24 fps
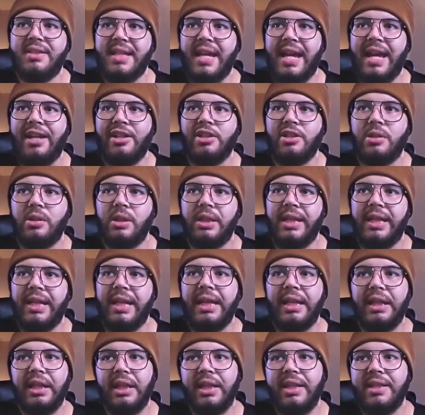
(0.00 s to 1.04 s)
actually a
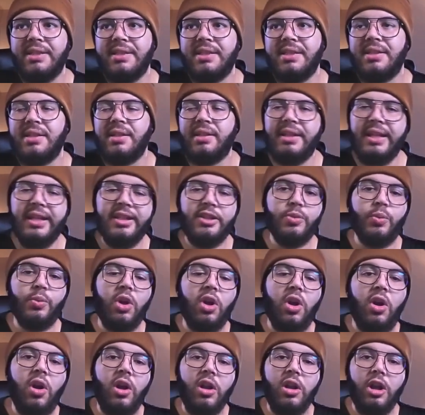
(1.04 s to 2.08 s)
list, and that's
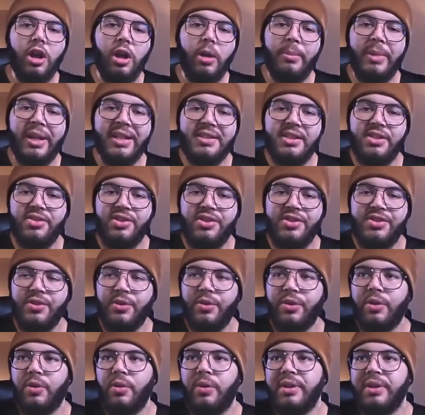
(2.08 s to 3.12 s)
where all our messages
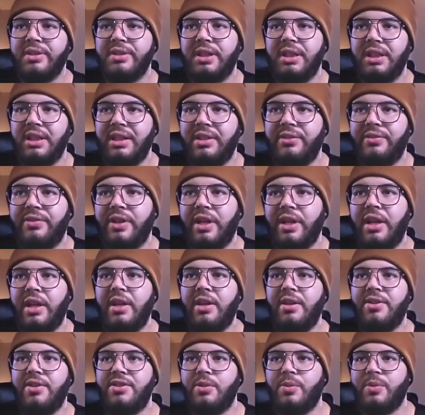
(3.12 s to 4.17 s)
are going to live.
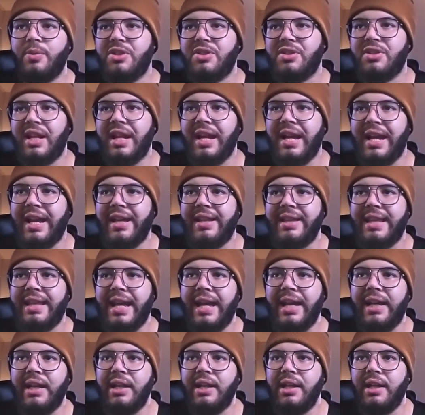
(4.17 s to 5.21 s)
So we're just going to add
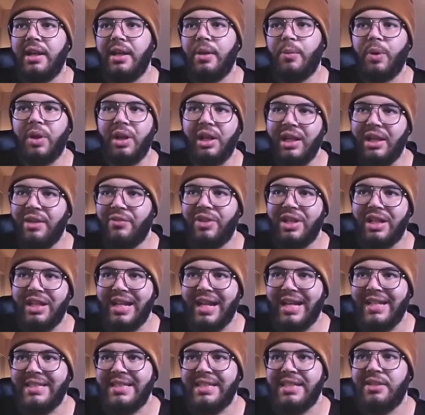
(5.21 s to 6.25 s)
that. We're going to give it an
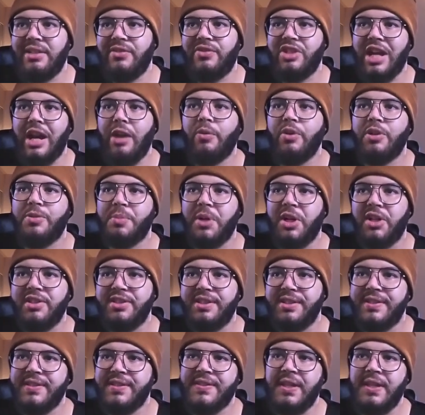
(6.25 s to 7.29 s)
ID of chat
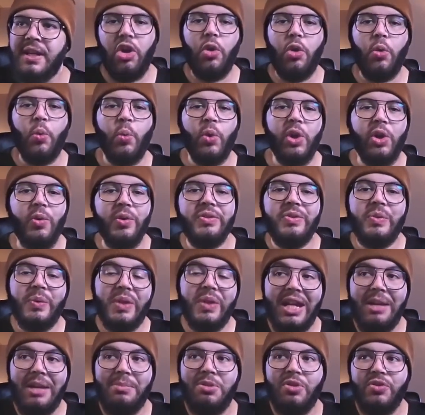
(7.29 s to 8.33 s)
responses. We're going to
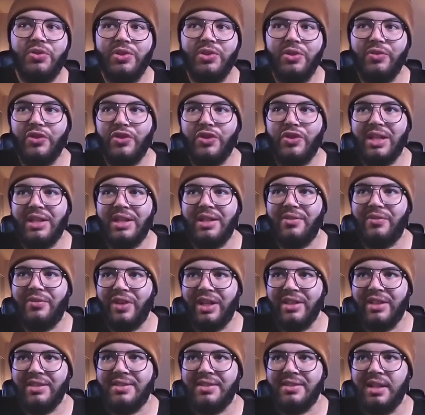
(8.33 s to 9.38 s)
enable server-sent
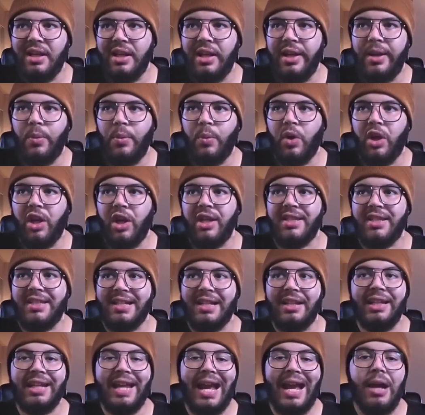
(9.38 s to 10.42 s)
events. We're going to
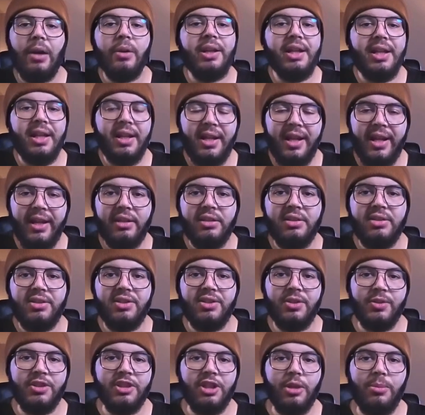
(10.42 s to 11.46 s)
tell it how to connect. So
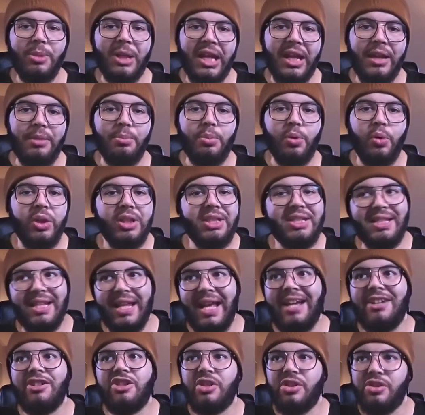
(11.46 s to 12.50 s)
it's going to be
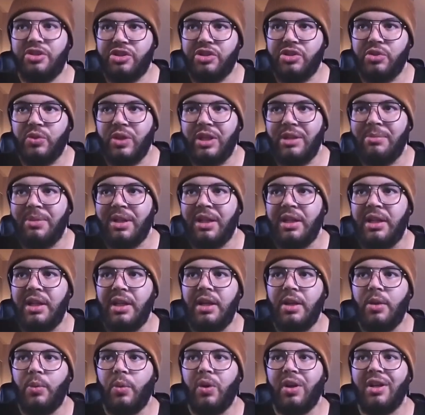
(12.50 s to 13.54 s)
endpoint/stream.
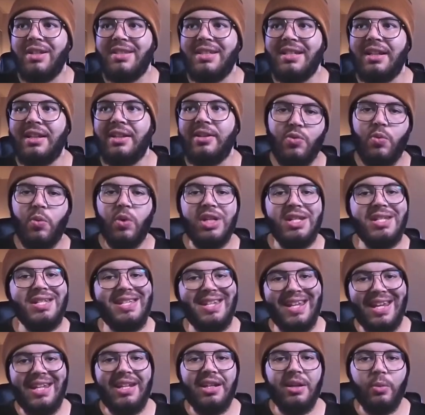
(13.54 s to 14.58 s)
We're going to tell it what
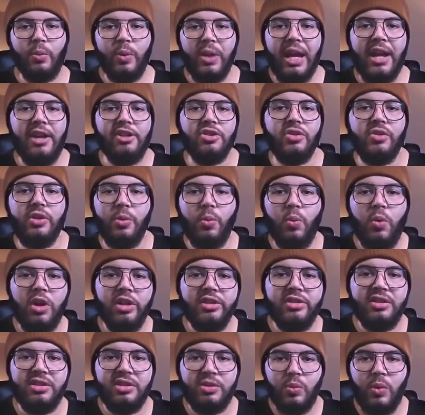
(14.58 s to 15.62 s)
data we actually want
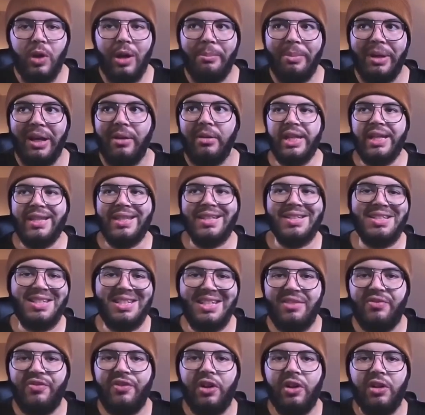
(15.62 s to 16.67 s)
to swap out. The
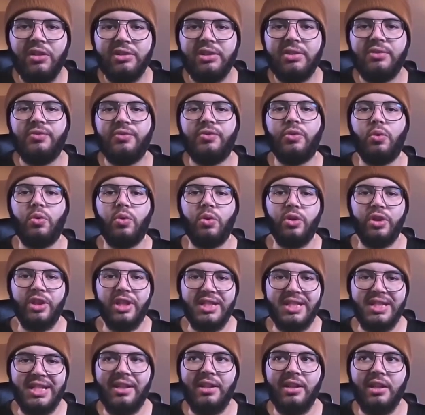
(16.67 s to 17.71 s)
default for the
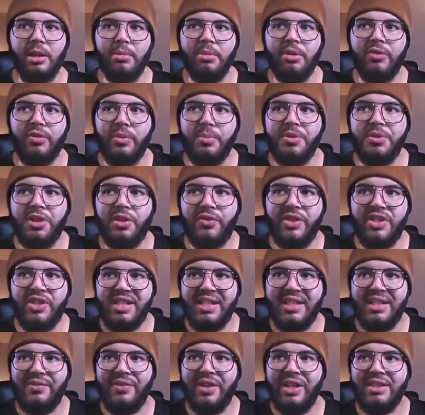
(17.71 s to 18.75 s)
data coming from
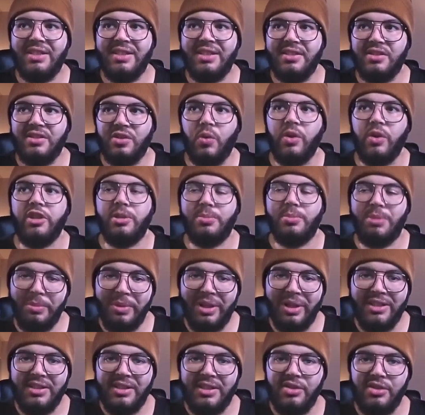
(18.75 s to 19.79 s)
server-sent events is going to be
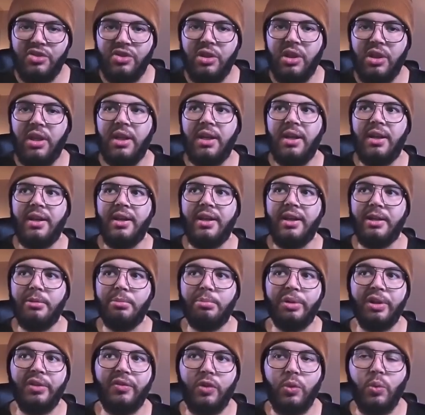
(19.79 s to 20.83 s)
message.
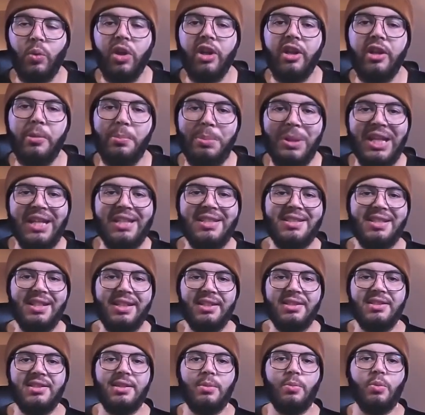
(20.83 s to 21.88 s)
But if you wanted to place
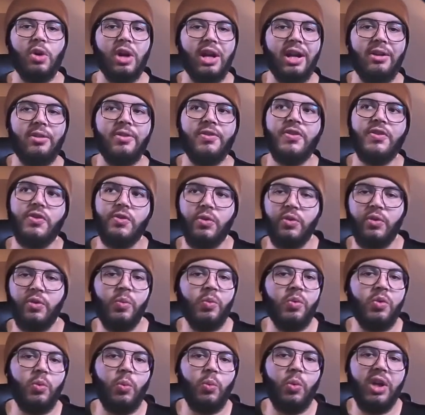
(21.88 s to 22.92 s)
it somewhere else,
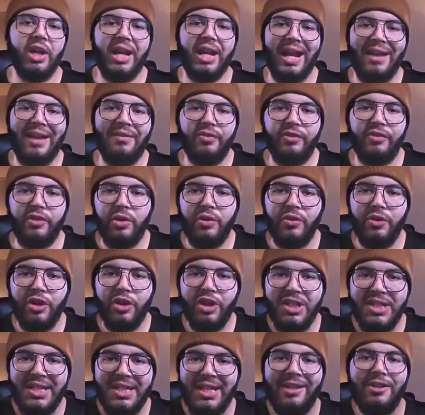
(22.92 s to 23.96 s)
you wanted to have a few different
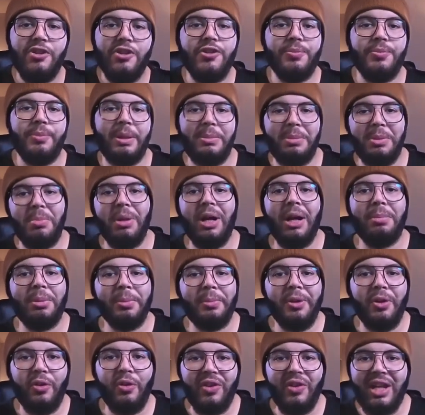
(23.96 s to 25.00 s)
containers, maybe pop-up
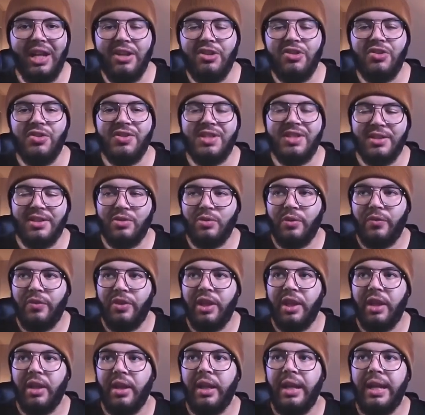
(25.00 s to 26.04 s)
notifications, that sort of
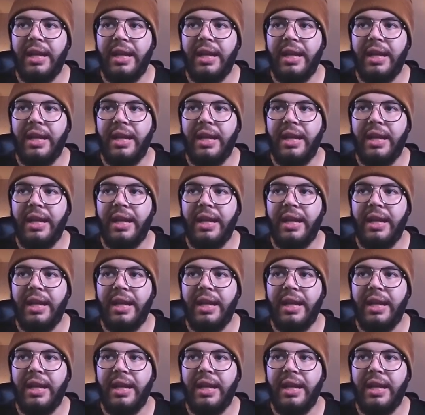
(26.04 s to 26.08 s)
thing,